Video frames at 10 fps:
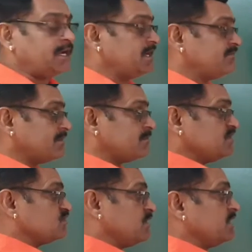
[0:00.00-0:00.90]
And from
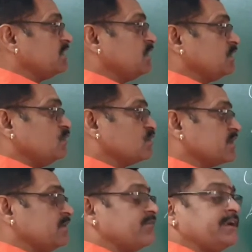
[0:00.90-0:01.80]
this one, you
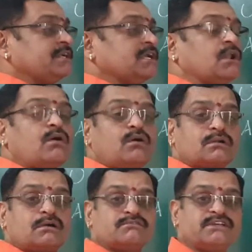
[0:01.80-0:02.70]
can find a lot
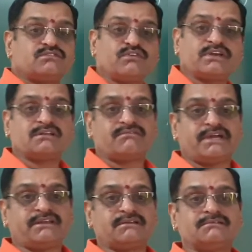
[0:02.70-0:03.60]
of things we can
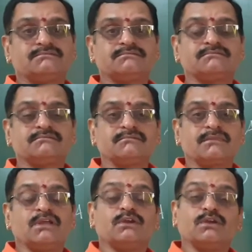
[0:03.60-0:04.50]
find.
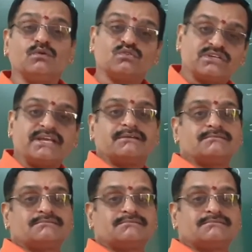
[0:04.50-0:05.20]
Using